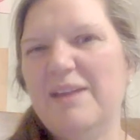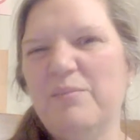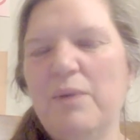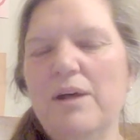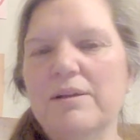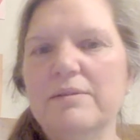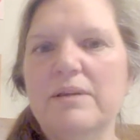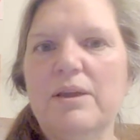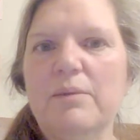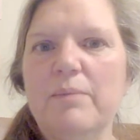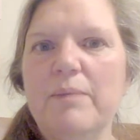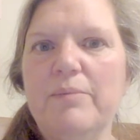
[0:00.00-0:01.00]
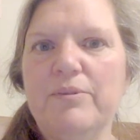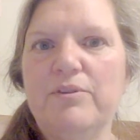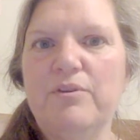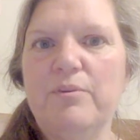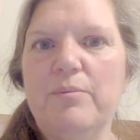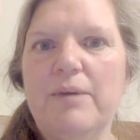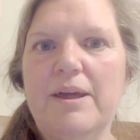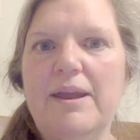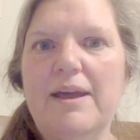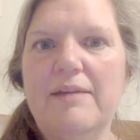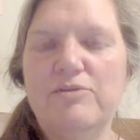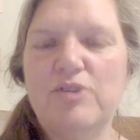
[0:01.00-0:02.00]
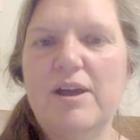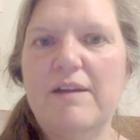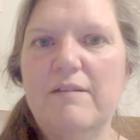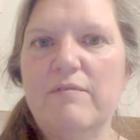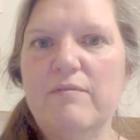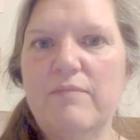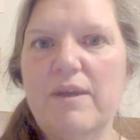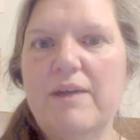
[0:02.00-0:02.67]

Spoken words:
And well, people do, but I've tried to